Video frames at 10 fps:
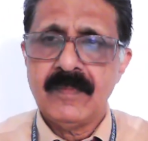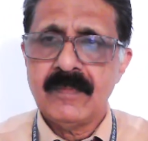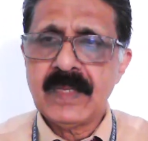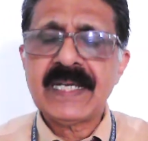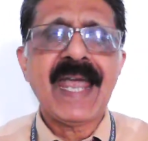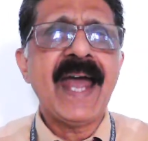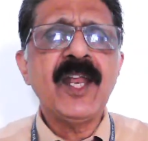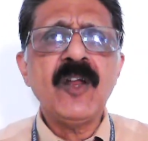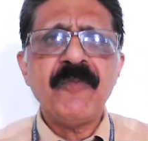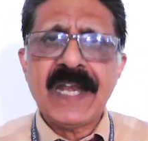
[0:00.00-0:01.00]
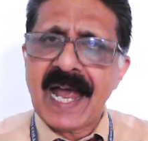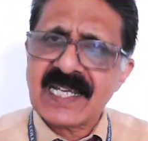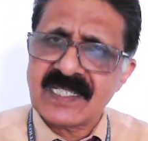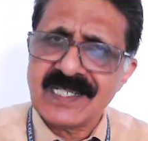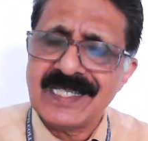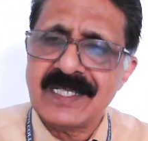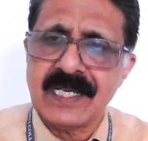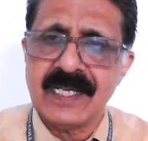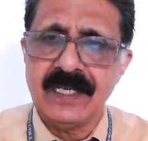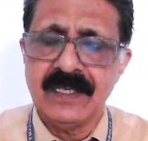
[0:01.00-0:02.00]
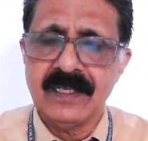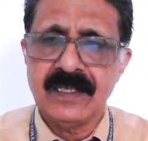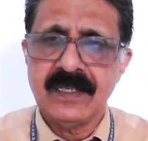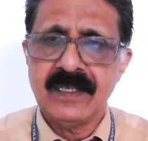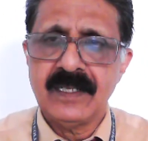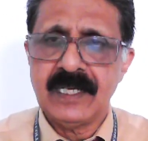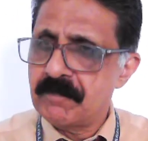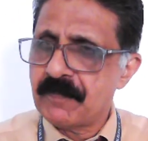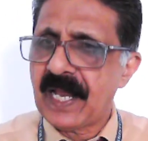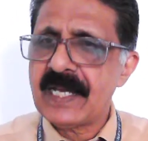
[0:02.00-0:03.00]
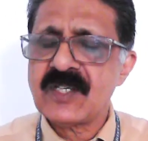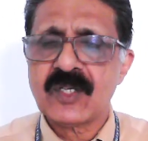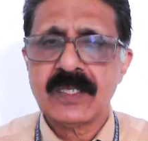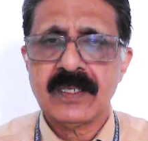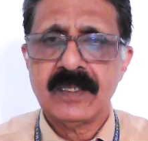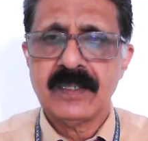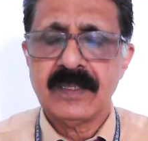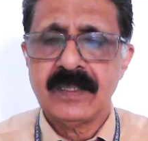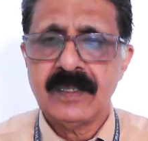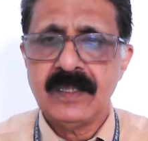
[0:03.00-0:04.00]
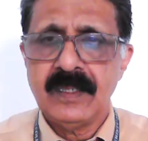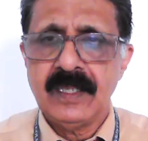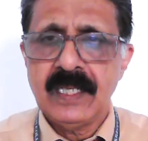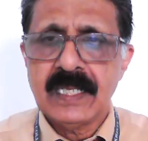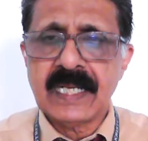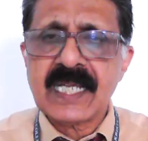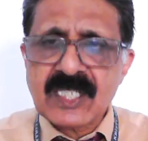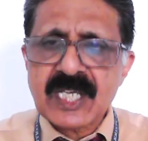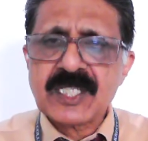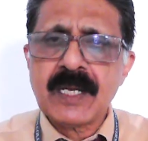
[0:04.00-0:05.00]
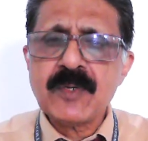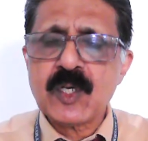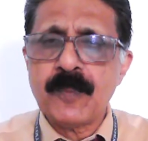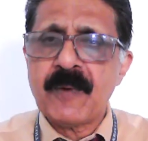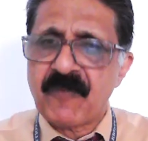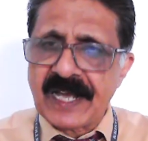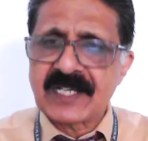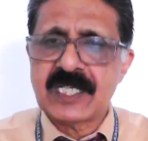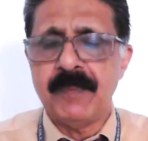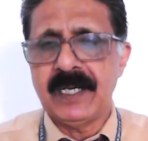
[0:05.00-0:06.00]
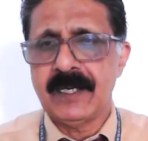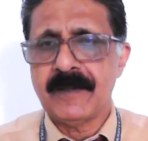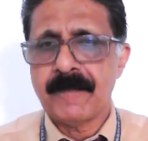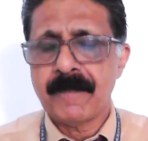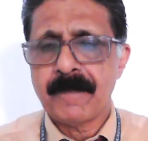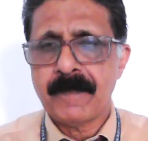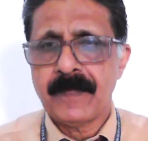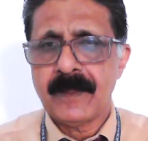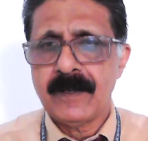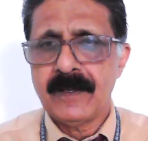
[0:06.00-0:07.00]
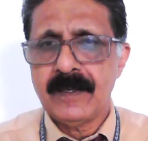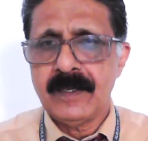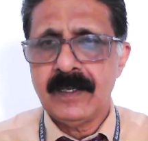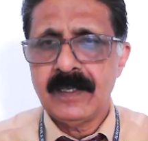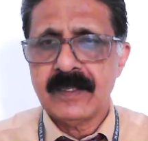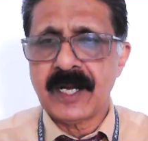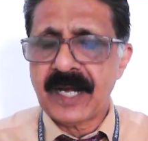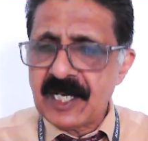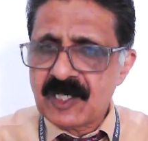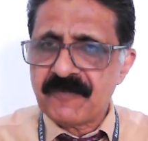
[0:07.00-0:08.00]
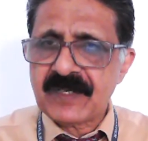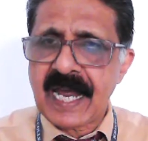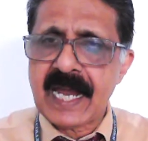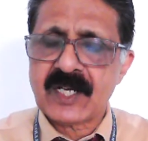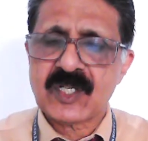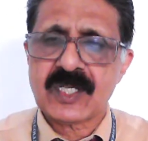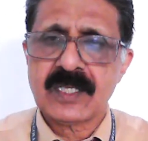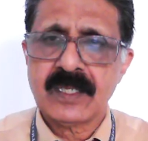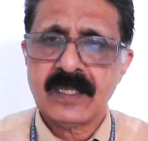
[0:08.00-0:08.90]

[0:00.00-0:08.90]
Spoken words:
The canon of elasticity implies that the system should be flexible. The rate of tax,